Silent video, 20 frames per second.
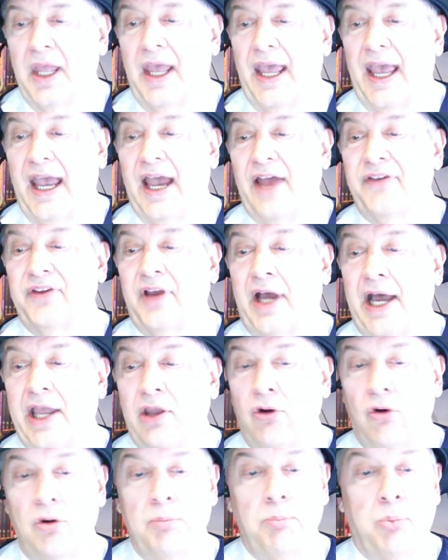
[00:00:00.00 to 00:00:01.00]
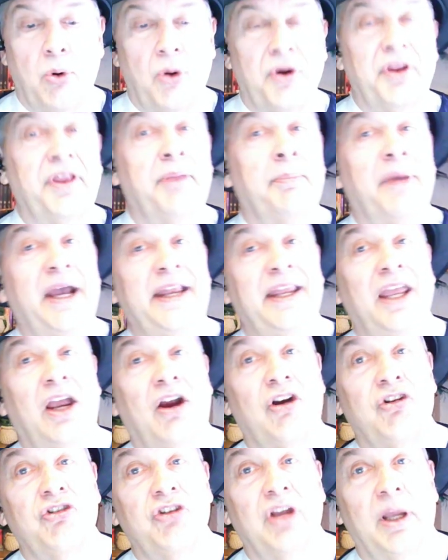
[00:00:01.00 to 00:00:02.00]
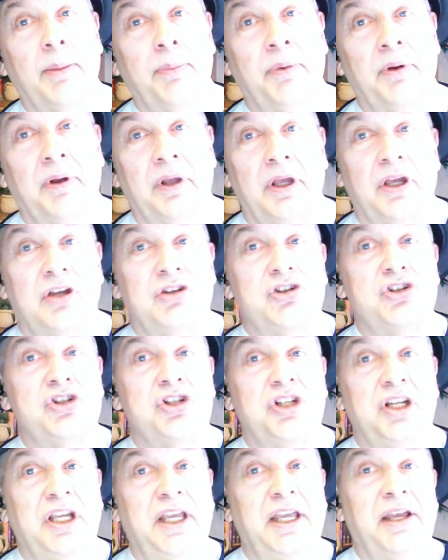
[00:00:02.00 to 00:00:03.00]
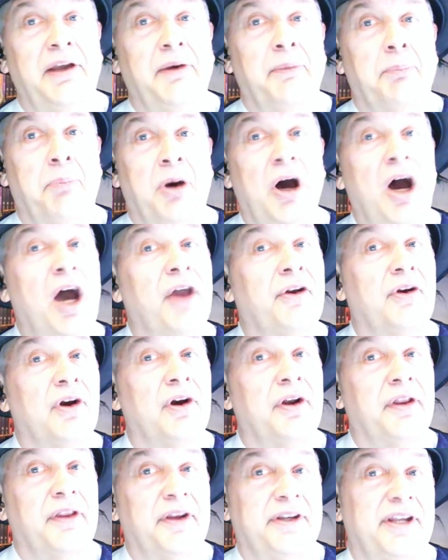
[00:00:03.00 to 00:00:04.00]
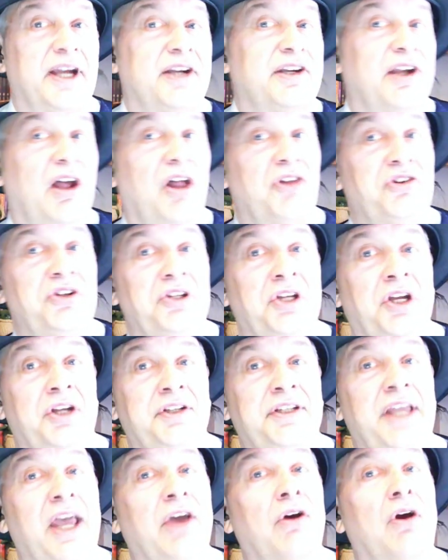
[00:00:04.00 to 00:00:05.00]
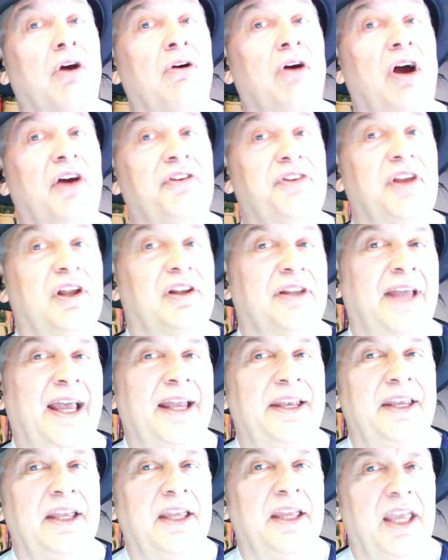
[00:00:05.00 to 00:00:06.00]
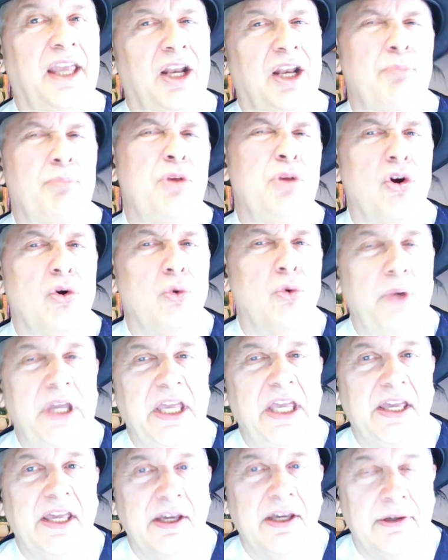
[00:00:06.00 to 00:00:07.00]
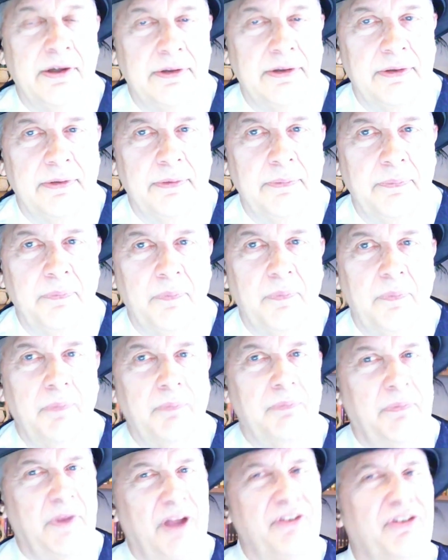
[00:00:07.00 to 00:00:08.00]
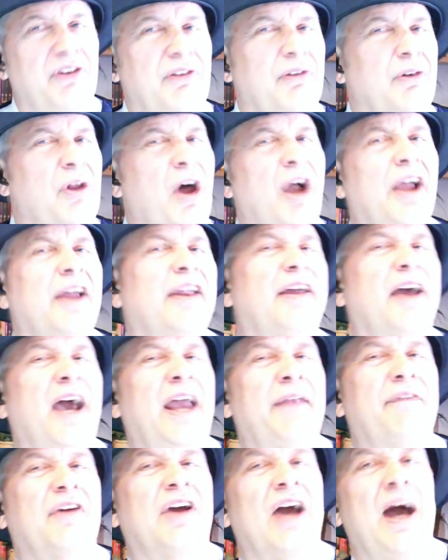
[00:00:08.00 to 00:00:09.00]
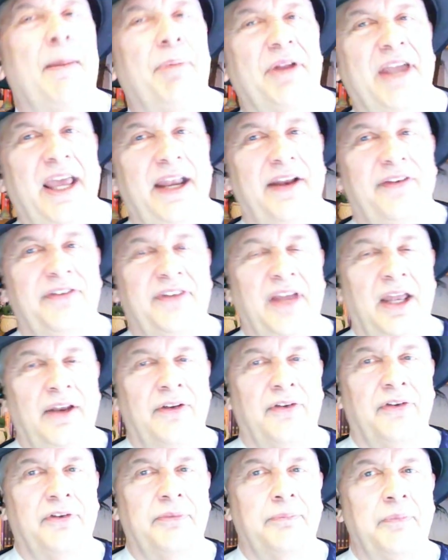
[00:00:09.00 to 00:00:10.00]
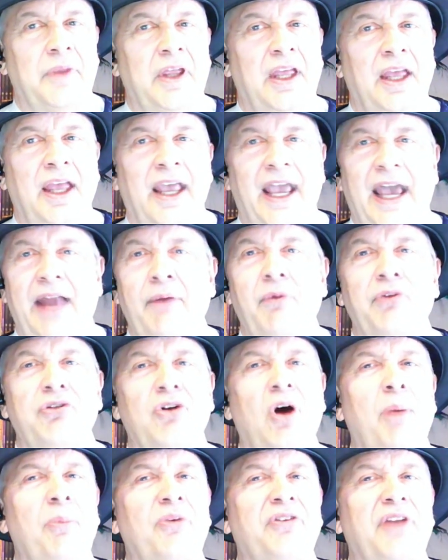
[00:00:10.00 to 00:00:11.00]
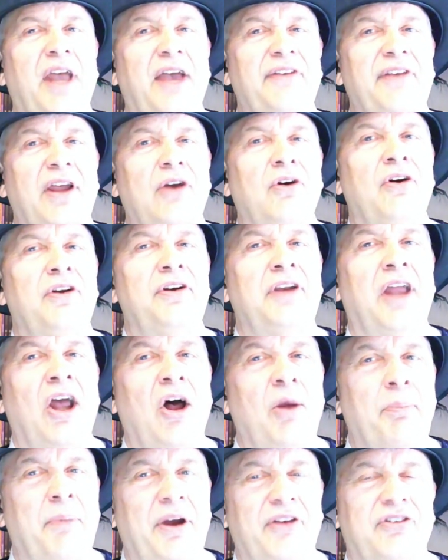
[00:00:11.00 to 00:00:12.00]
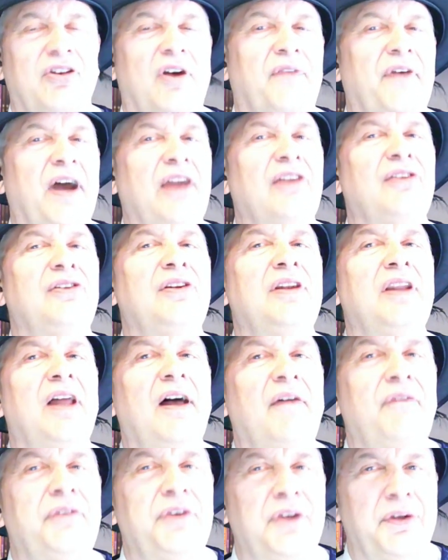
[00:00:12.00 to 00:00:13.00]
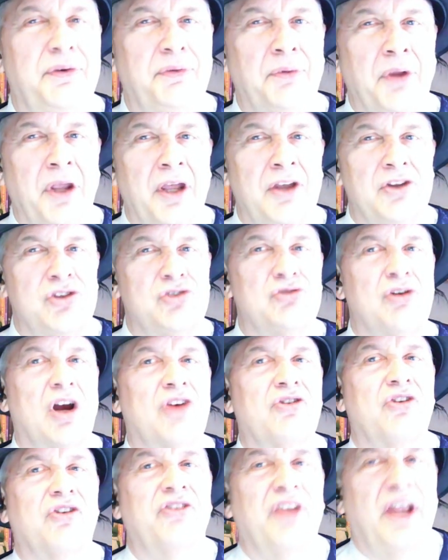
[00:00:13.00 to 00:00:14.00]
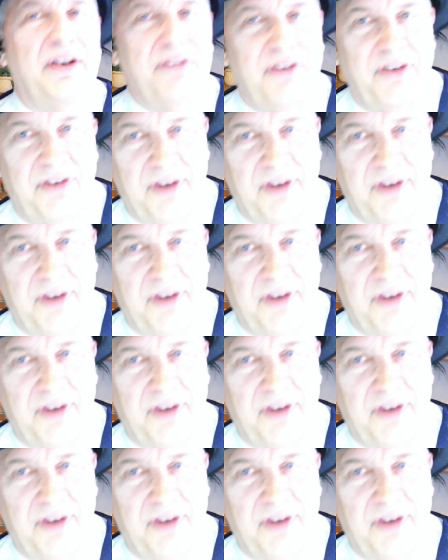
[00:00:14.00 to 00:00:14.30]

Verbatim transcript: As Ione boarded the mighty airship, she pondered the technology that could take her across the Atlantic in a mere week. It's a long and kind of a complicated sentence. And it was almost as I couldn't help myself. I love to structure sentences